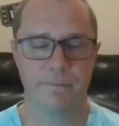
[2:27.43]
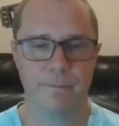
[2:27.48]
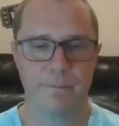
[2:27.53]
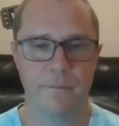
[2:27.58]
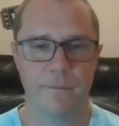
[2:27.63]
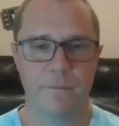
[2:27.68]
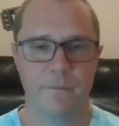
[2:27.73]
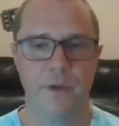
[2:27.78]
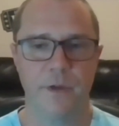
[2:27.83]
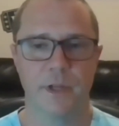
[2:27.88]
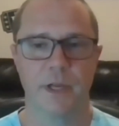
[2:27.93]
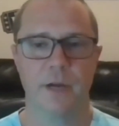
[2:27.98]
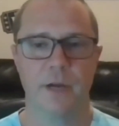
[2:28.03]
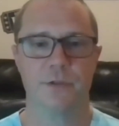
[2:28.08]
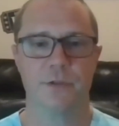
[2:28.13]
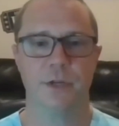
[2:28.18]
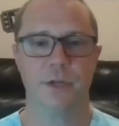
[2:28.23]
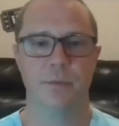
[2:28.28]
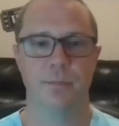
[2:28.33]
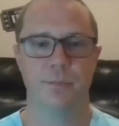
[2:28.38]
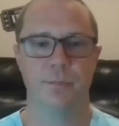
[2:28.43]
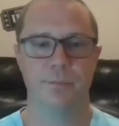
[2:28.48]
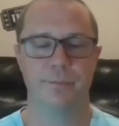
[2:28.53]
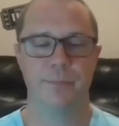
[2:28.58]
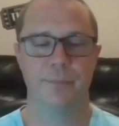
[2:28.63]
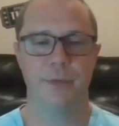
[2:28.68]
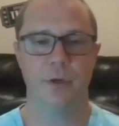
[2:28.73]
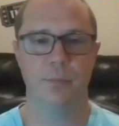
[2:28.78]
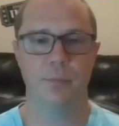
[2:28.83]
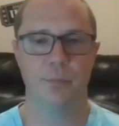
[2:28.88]
felt like I was getting,
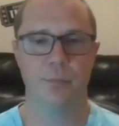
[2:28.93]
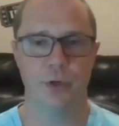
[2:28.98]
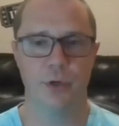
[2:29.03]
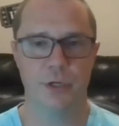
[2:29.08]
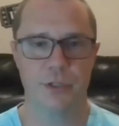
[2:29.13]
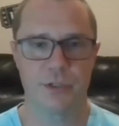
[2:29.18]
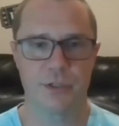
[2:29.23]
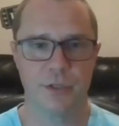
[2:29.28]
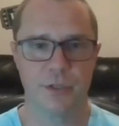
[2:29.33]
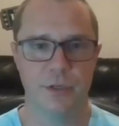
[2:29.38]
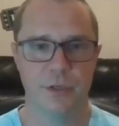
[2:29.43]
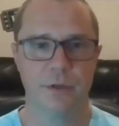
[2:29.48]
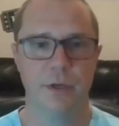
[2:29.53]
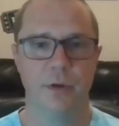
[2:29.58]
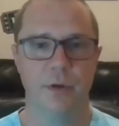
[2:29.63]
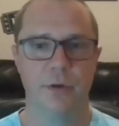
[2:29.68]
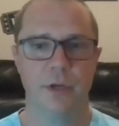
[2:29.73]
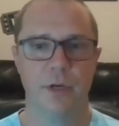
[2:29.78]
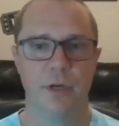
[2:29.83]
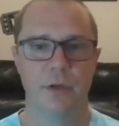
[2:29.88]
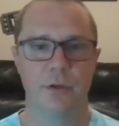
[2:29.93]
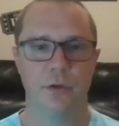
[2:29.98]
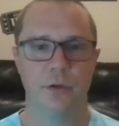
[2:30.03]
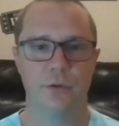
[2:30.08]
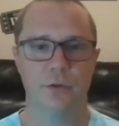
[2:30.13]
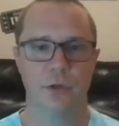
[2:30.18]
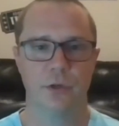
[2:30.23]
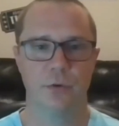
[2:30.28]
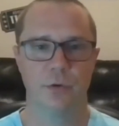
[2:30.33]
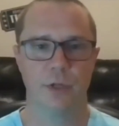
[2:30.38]
pushed and, getting told
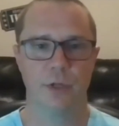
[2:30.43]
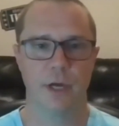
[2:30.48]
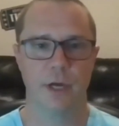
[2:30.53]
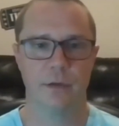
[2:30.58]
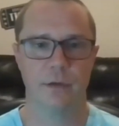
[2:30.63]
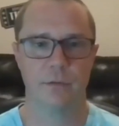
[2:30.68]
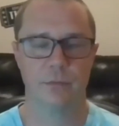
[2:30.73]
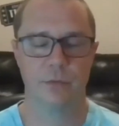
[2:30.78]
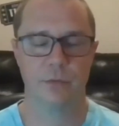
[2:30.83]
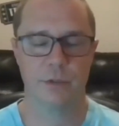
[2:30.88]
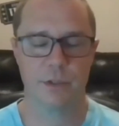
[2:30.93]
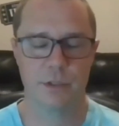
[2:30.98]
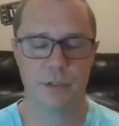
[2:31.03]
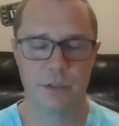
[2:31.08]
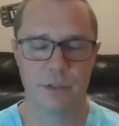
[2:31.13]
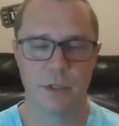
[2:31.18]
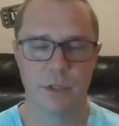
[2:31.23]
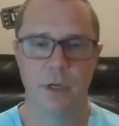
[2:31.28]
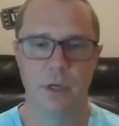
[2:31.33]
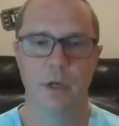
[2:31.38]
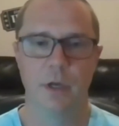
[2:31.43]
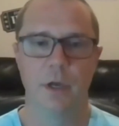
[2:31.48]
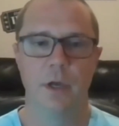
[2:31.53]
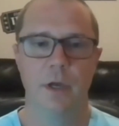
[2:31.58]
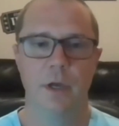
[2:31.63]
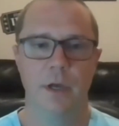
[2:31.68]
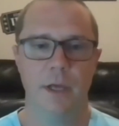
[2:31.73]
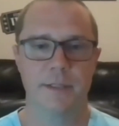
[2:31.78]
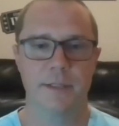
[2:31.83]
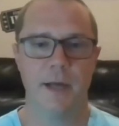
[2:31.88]
no a lot, which
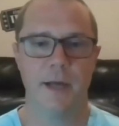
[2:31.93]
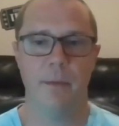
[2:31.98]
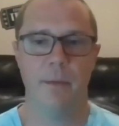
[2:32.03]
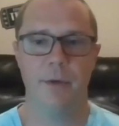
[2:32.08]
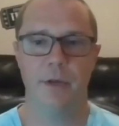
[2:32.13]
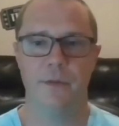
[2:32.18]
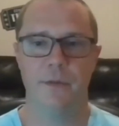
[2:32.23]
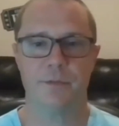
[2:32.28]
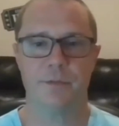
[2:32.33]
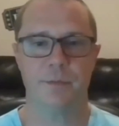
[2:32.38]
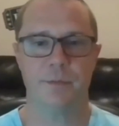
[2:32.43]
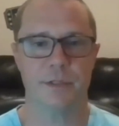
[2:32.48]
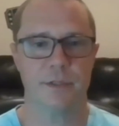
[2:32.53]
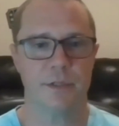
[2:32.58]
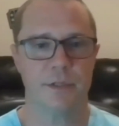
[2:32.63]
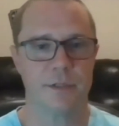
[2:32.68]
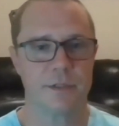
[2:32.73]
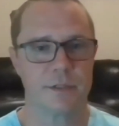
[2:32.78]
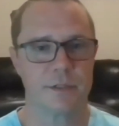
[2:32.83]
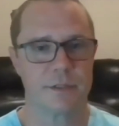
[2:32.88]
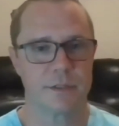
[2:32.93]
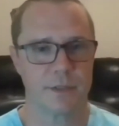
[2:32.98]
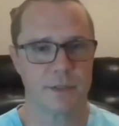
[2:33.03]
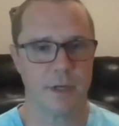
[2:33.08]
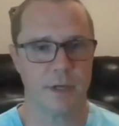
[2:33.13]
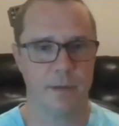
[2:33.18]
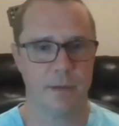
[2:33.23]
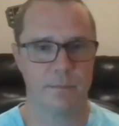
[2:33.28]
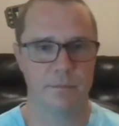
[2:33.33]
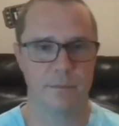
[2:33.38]
is common in this business,
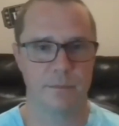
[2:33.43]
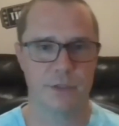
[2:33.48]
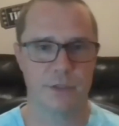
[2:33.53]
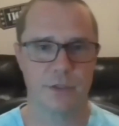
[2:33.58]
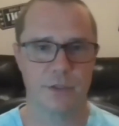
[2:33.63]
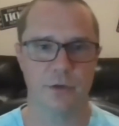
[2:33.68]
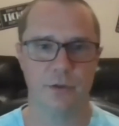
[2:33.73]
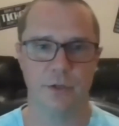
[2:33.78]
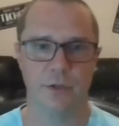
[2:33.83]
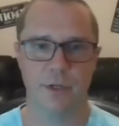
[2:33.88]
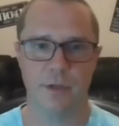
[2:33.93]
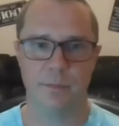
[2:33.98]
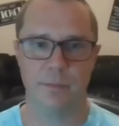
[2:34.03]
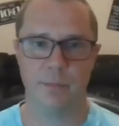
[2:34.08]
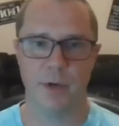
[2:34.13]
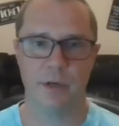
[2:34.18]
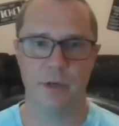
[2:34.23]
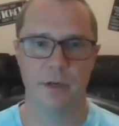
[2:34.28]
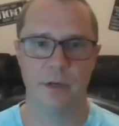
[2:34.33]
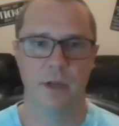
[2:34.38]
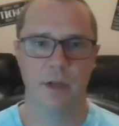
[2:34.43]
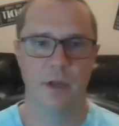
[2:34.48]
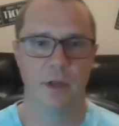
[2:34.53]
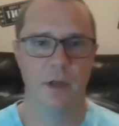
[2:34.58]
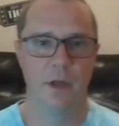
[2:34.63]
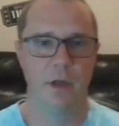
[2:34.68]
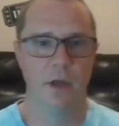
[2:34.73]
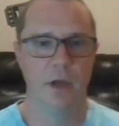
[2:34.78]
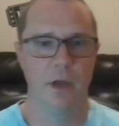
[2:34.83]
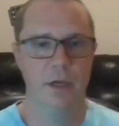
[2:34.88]
certainly. But,
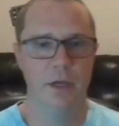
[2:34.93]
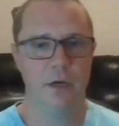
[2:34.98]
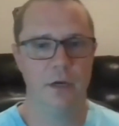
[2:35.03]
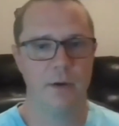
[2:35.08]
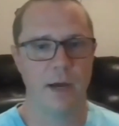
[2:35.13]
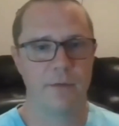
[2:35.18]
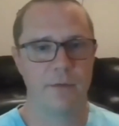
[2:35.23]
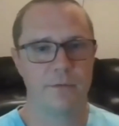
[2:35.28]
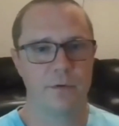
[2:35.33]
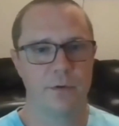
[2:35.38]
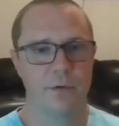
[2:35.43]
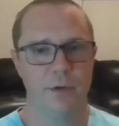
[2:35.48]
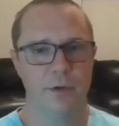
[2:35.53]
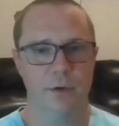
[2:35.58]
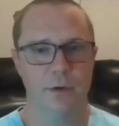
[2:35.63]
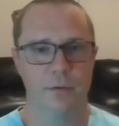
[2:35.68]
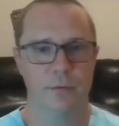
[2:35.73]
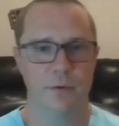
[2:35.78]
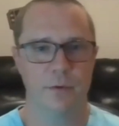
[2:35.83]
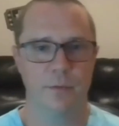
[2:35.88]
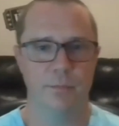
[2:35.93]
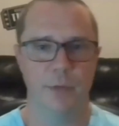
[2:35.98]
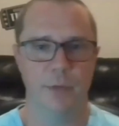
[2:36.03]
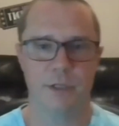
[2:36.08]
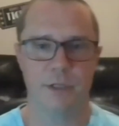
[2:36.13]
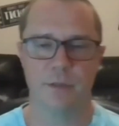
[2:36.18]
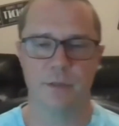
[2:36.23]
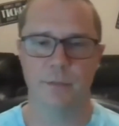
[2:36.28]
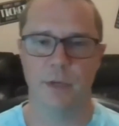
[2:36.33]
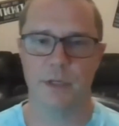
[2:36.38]
after,
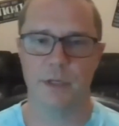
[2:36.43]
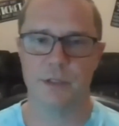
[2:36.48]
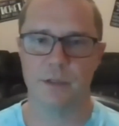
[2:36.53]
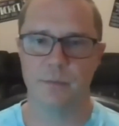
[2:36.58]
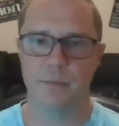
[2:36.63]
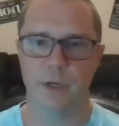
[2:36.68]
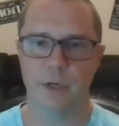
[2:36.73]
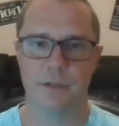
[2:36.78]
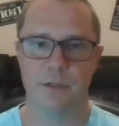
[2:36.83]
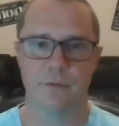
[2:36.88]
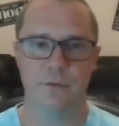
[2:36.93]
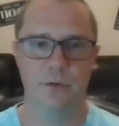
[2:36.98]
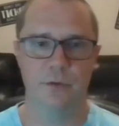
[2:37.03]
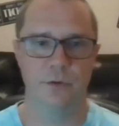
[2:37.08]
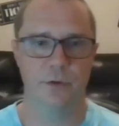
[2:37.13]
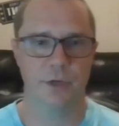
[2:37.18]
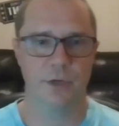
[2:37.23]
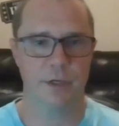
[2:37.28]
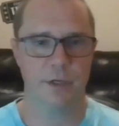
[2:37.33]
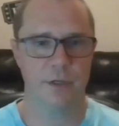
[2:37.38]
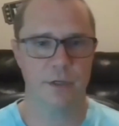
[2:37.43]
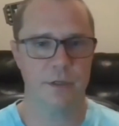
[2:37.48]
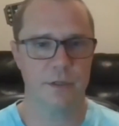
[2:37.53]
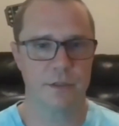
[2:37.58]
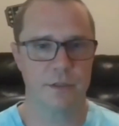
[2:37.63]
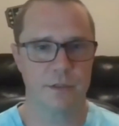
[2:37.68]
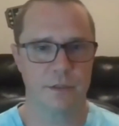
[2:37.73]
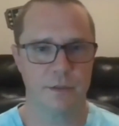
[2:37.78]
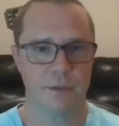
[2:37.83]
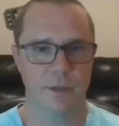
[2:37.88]
months and months and months of doing it,
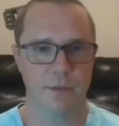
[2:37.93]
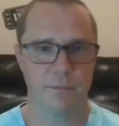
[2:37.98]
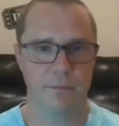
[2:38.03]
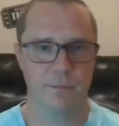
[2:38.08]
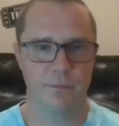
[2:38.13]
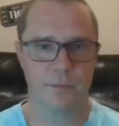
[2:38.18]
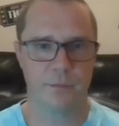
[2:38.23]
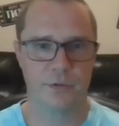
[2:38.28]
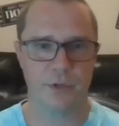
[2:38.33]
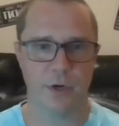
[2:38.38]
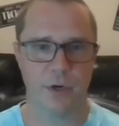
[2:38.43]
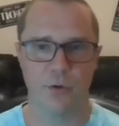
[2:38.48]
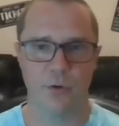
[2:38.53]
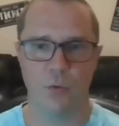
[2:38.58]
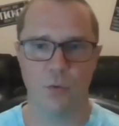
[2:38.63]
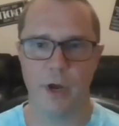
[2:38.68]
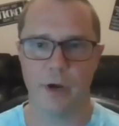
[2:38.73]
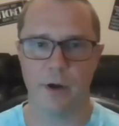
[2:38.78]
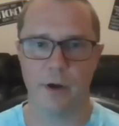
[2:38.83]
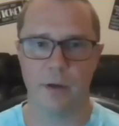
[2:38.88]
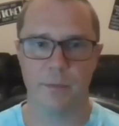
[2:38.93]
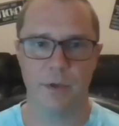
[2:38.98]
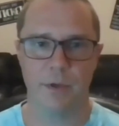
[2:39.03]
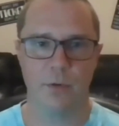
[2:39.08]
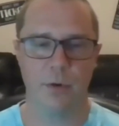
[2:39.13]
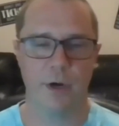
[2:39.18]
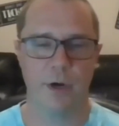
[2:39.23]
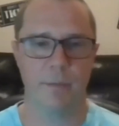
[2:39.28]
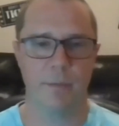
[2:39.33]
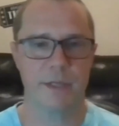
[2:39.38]
it started to wear on me,
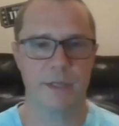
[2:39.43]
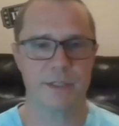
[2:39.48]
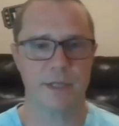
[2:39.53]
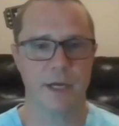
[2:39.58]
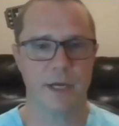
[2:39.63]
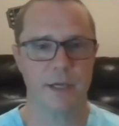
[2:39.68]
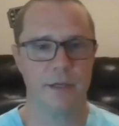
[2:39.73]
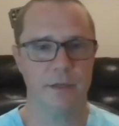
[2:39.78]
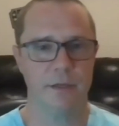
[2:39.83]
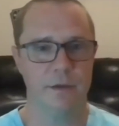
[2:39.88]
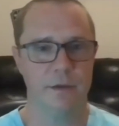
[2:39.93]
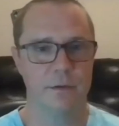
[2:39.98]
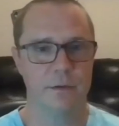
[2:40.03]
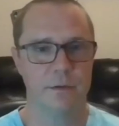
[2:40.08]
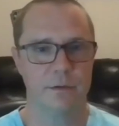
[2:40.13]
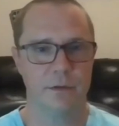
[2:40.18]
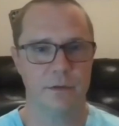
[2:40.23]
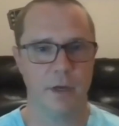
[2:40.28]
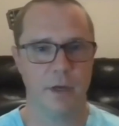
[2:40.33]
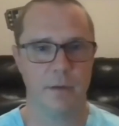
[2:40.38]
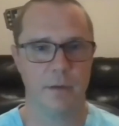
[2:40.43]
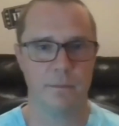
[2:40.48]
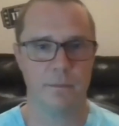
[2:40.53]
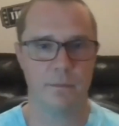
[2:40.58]
wear on my psyche, um,